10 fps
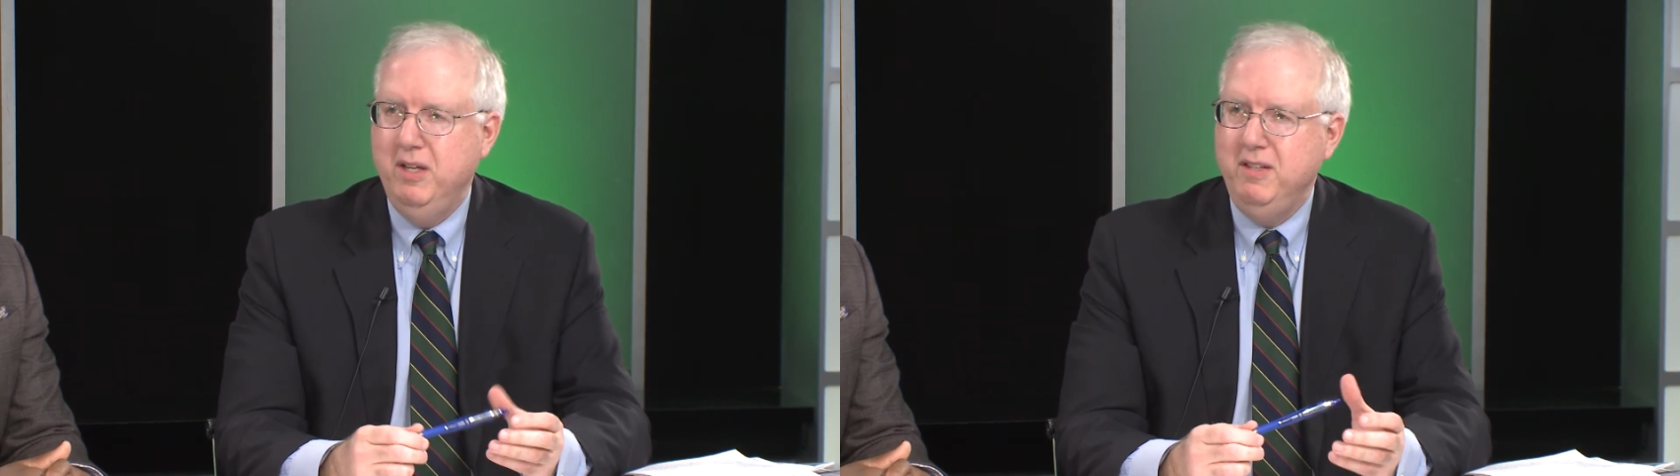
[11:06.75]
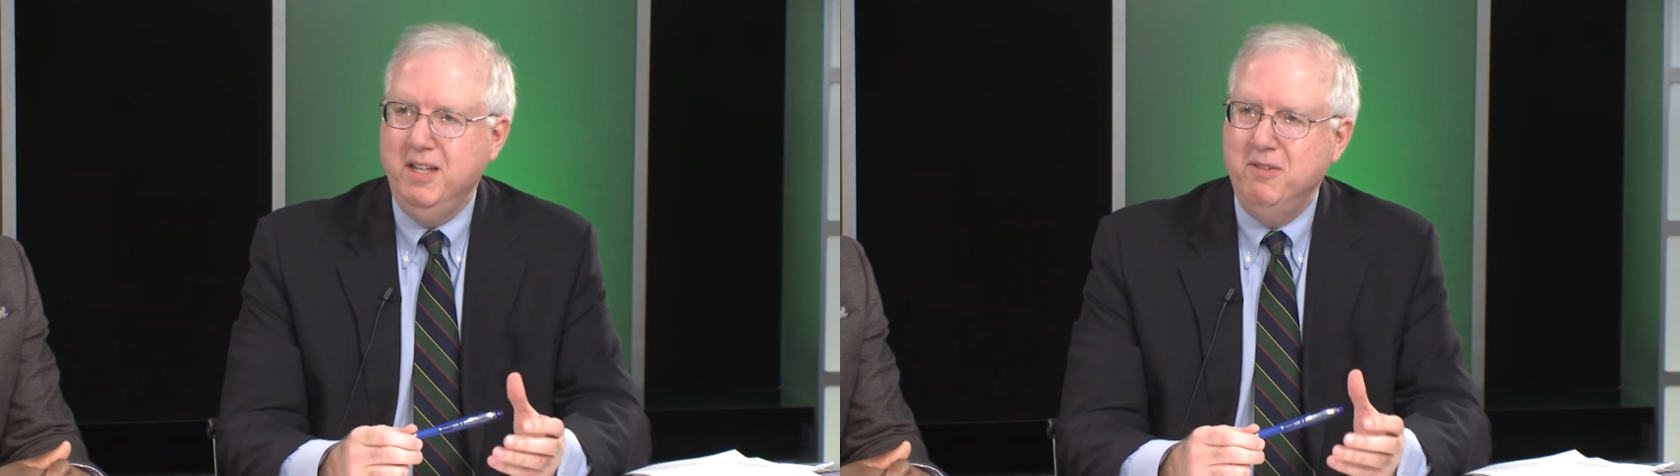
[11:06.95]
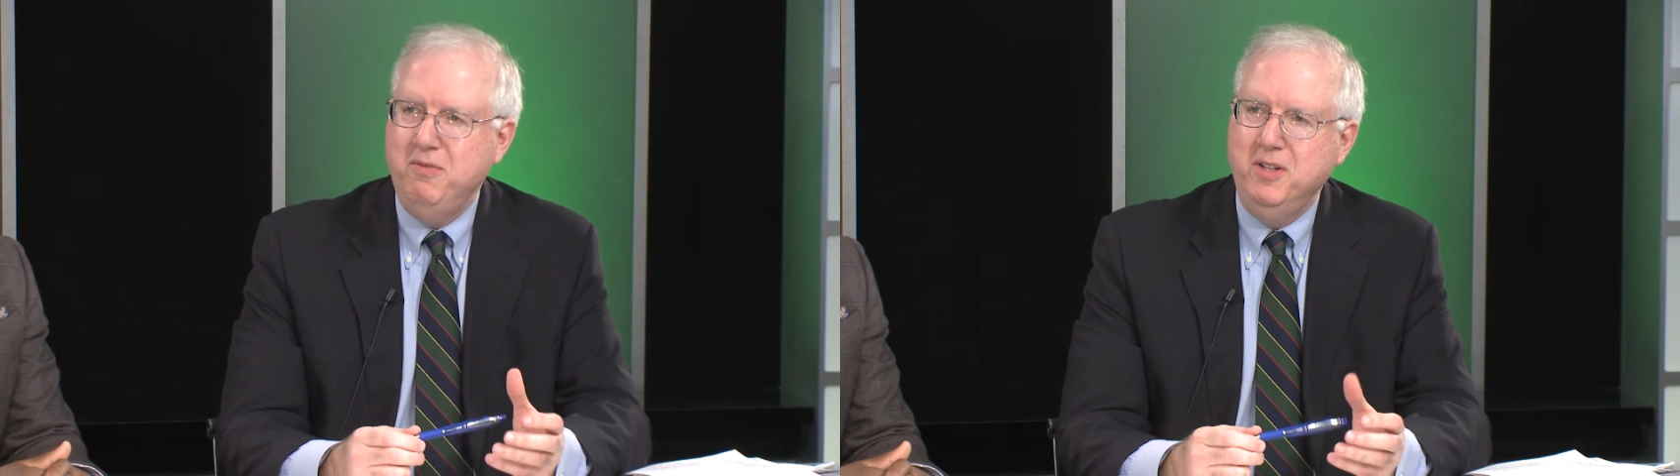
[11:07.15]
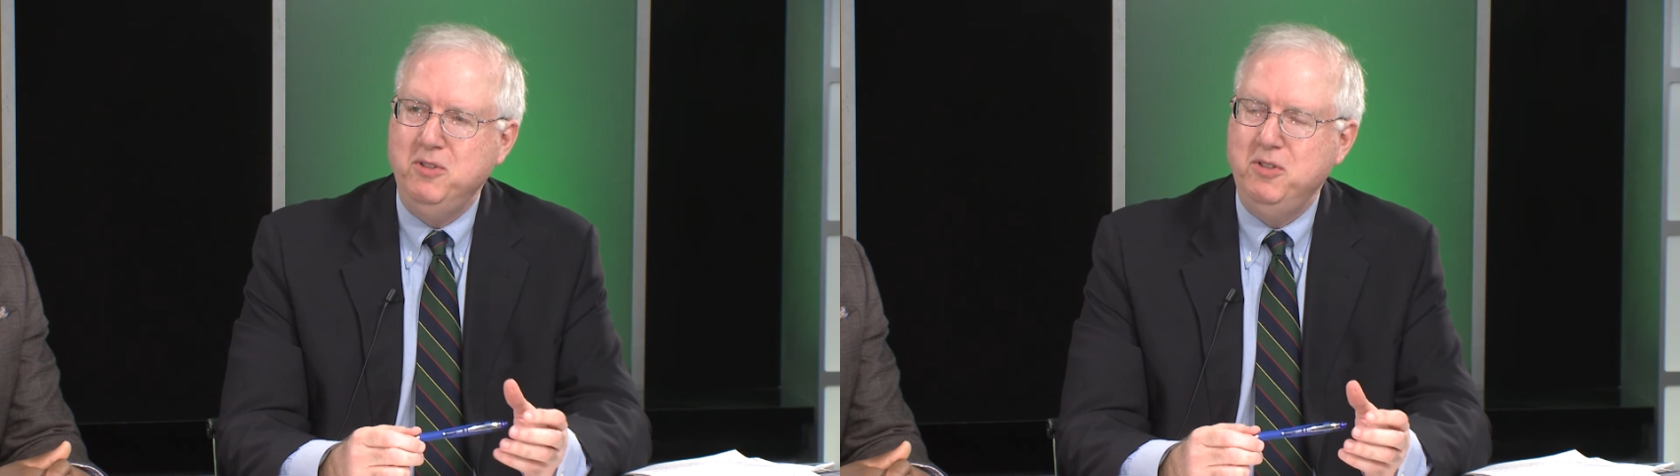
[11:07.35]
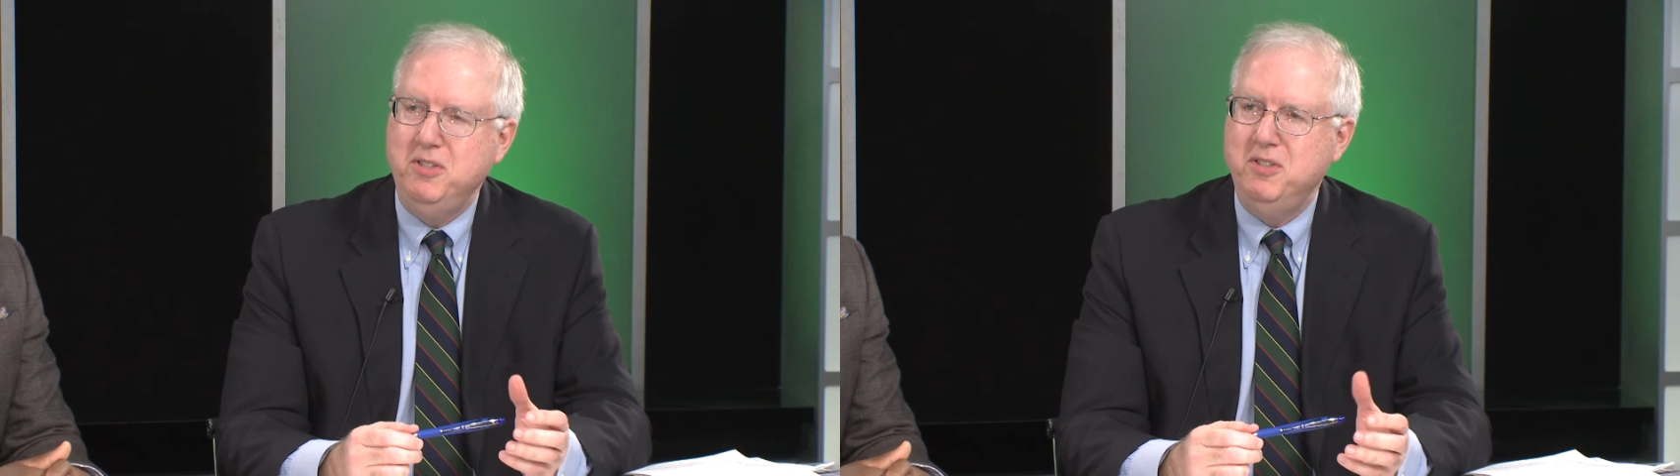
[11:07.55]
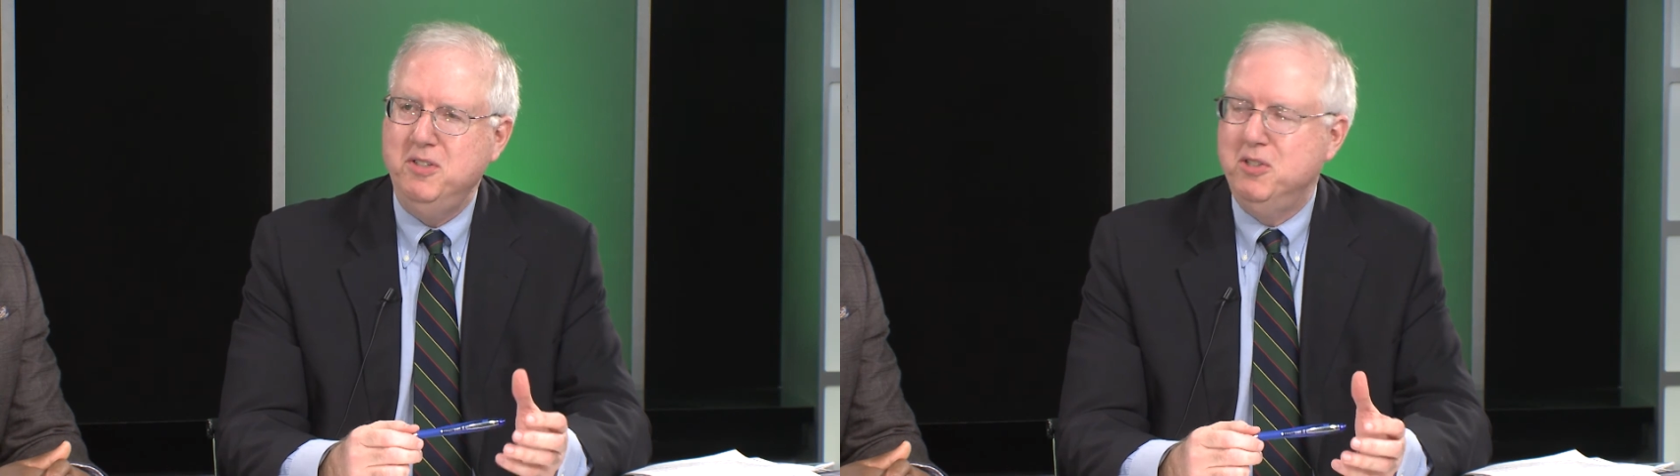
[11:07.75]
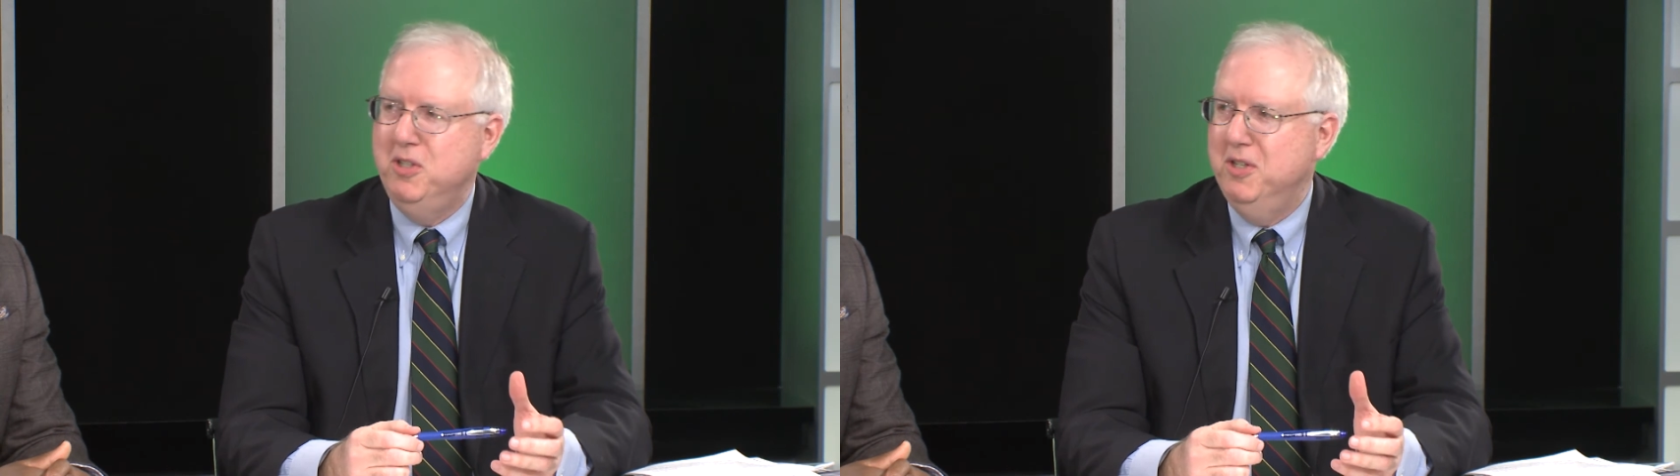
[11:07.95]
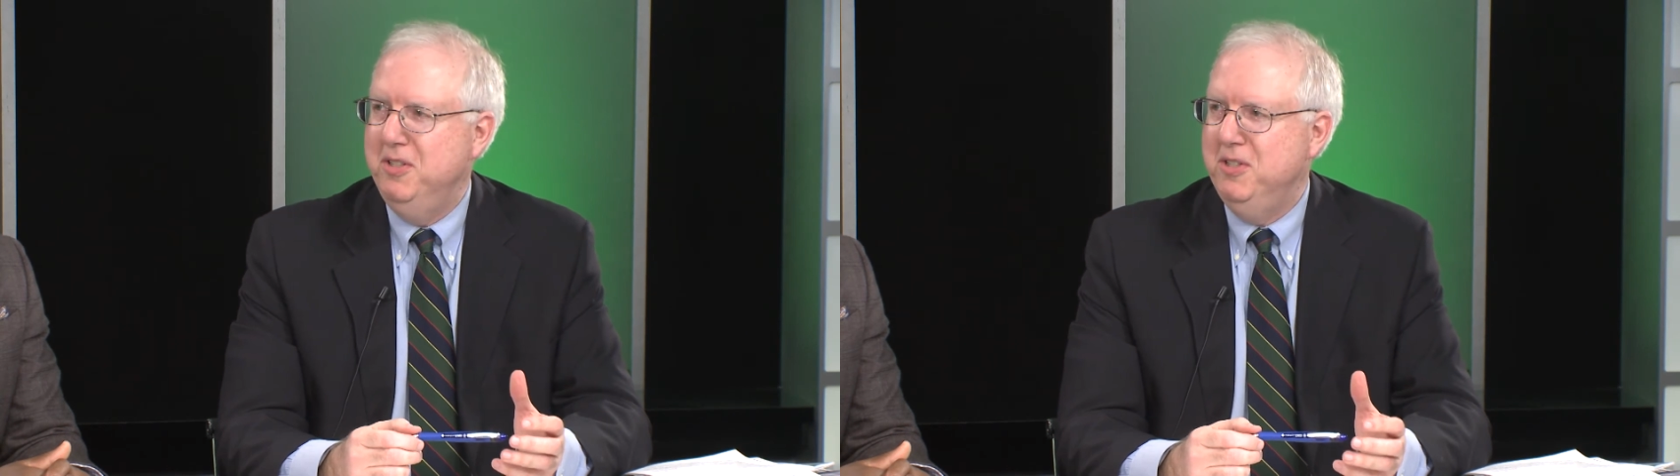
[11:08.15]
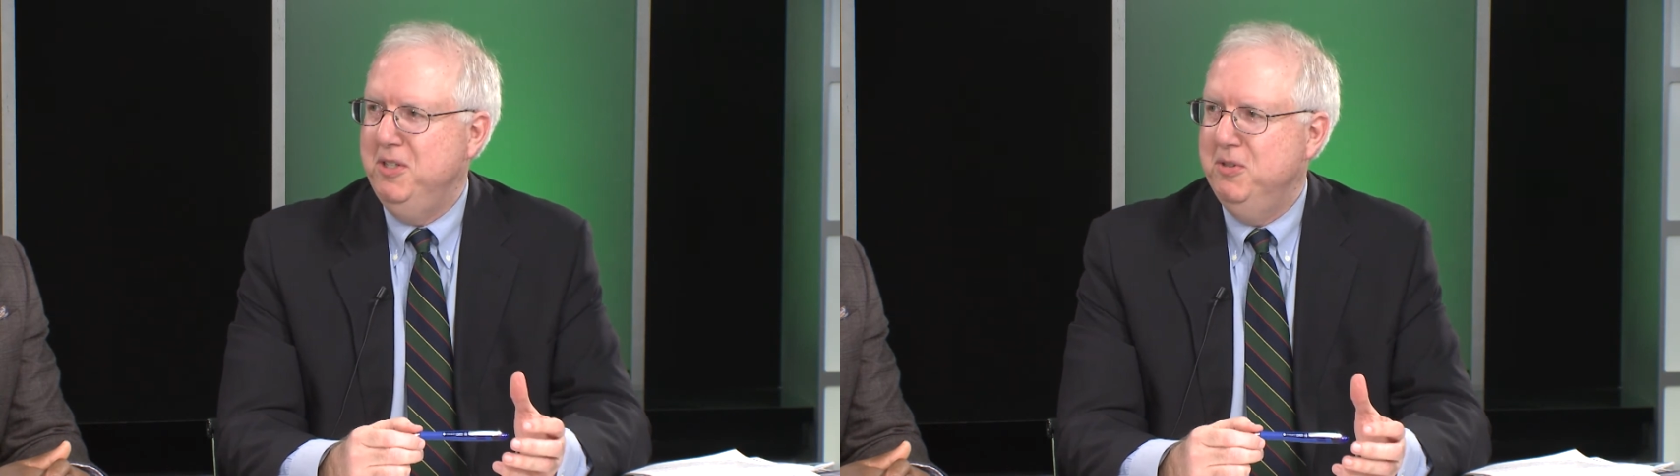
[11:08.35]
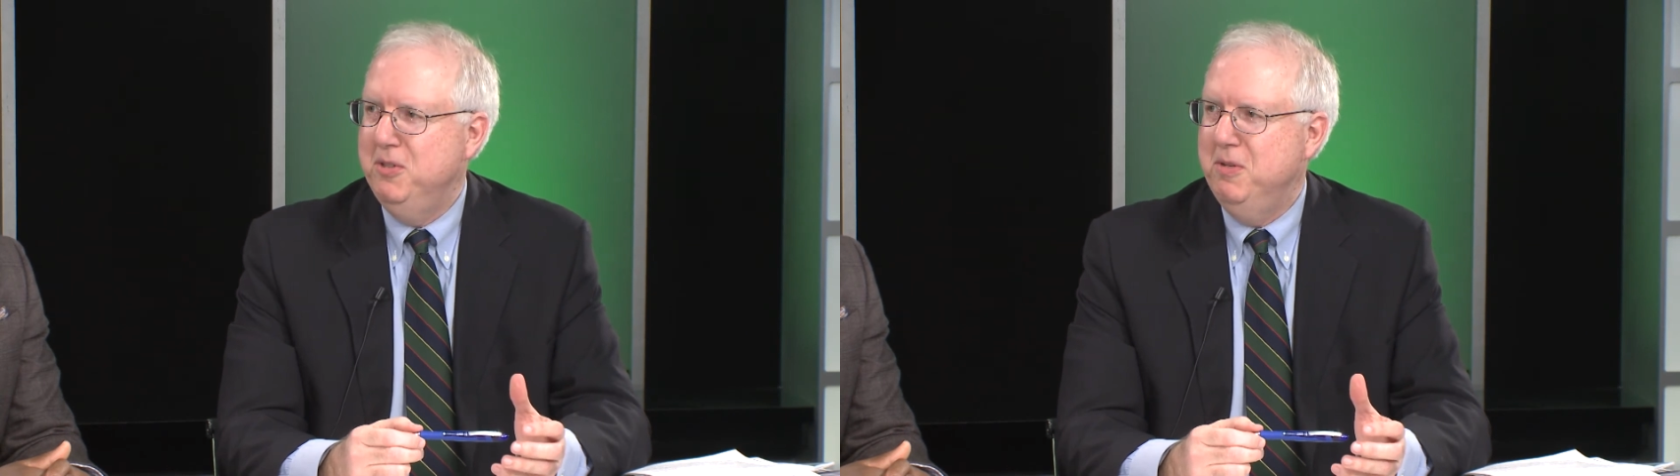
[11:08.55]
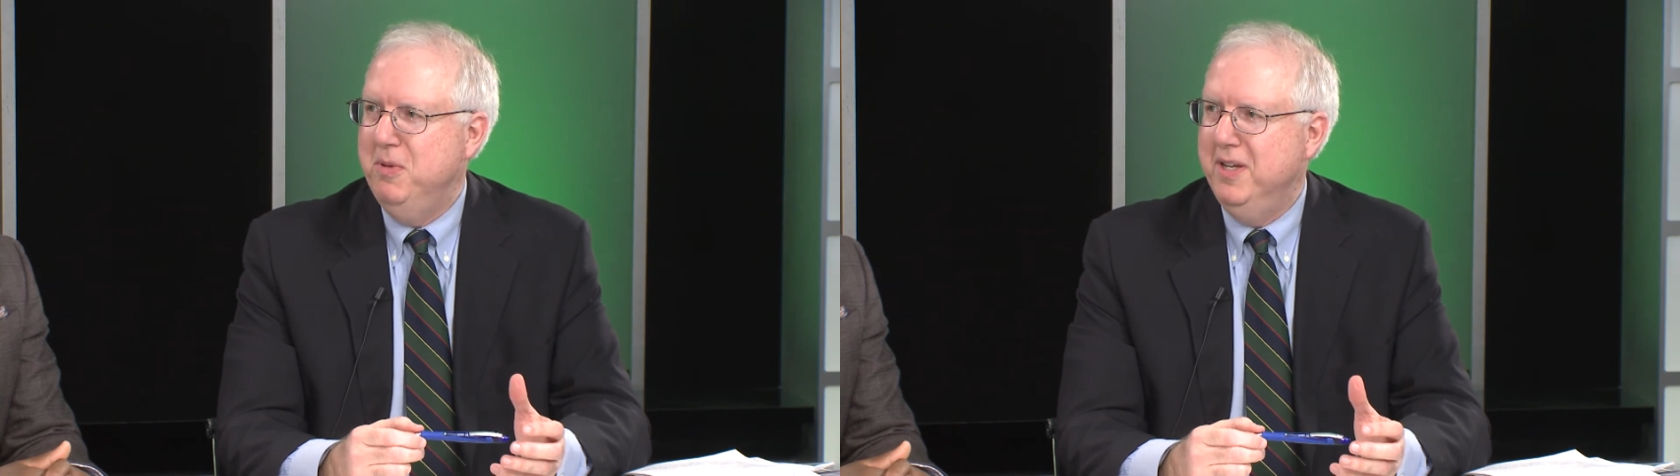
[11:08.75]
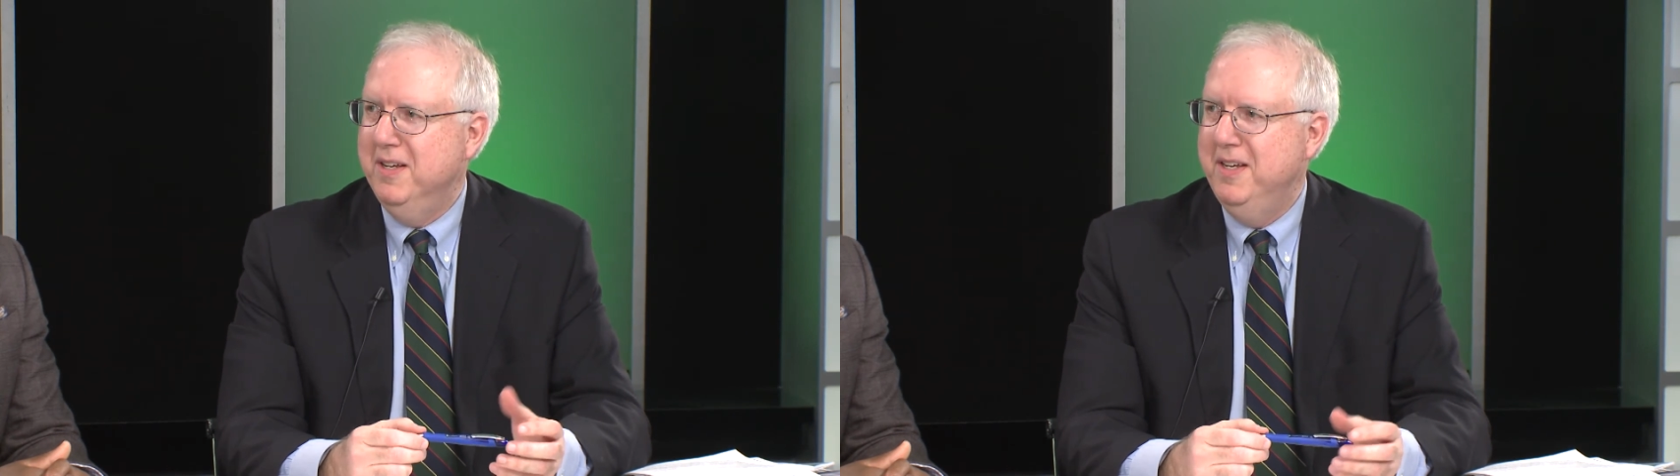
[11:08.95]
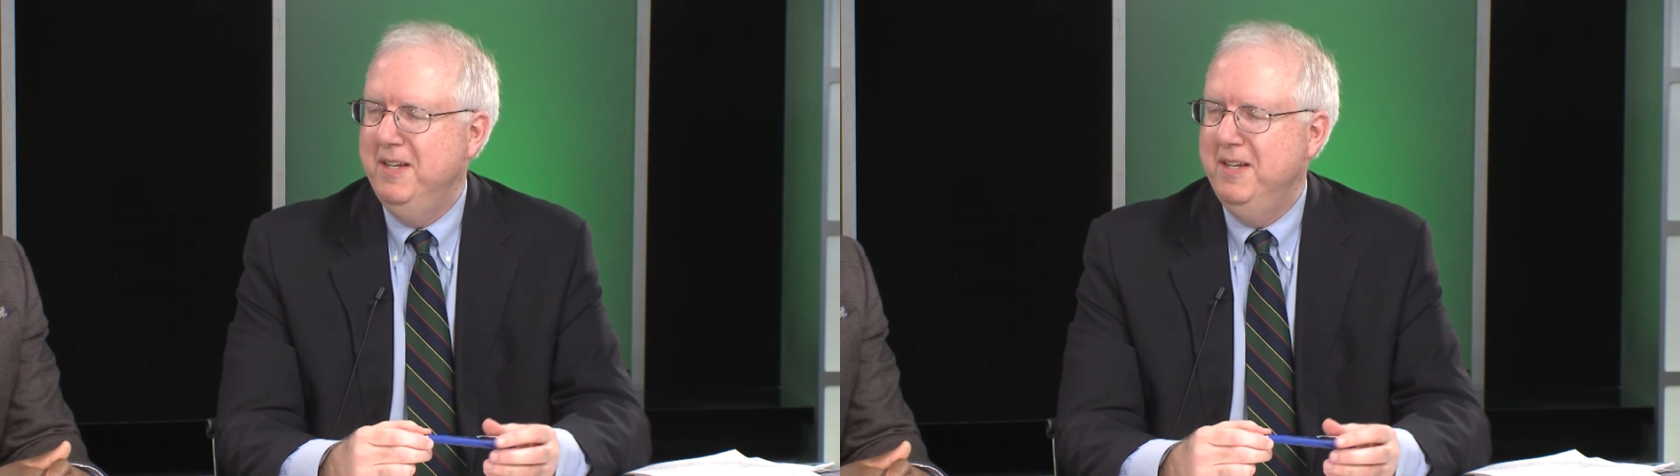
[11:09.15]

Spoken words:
The NFL just isn't as good as it used to be.